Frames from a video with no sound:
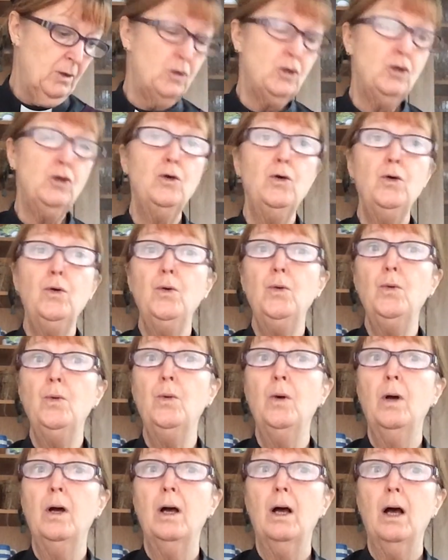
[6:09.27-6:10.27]

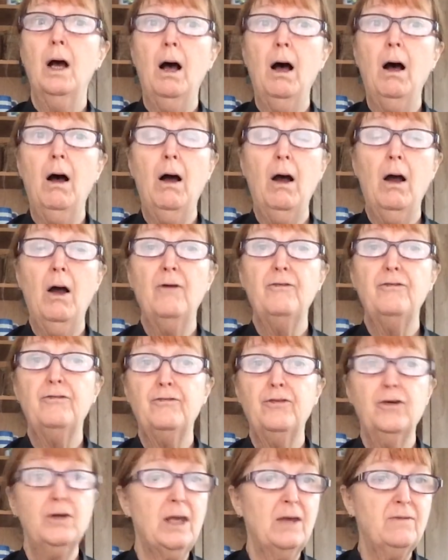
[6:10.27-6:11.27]
you are
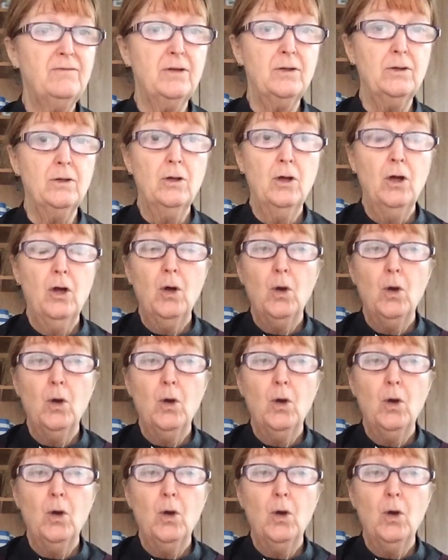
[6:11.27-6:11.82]
forgiven.